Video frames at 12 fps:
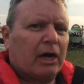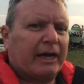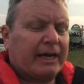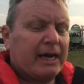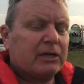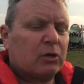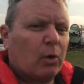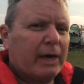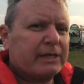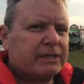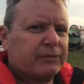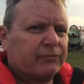Again,
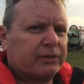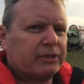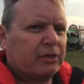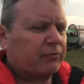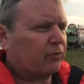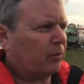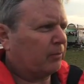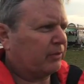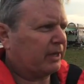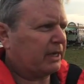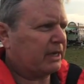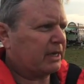quite different from
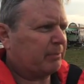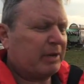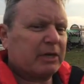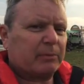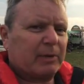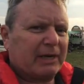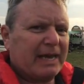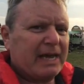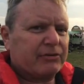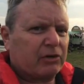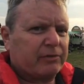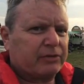the Peterborough
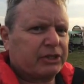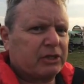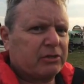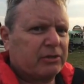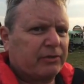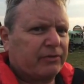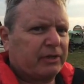Land Rover show